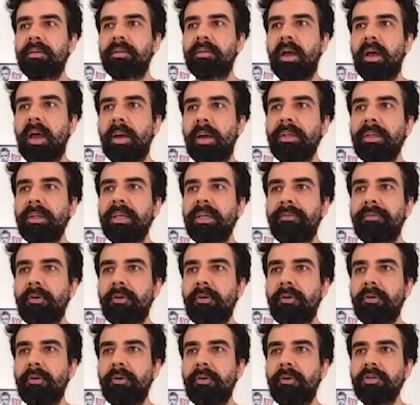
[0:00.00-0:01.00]
I mean, of
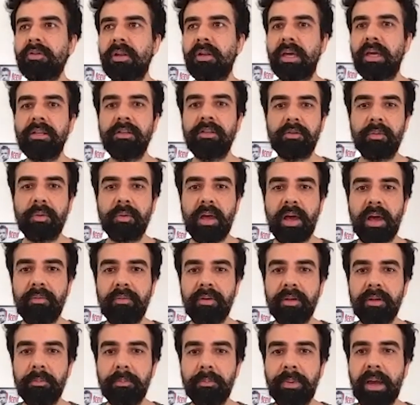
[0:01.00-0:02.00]
course, lines will have an
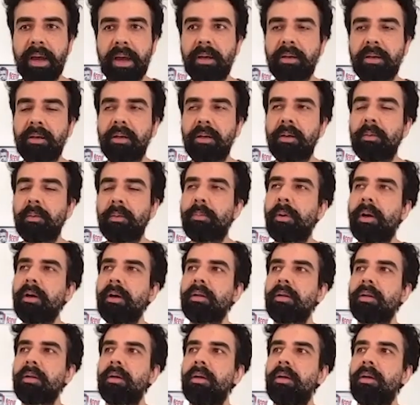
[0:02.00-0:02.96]
impact, but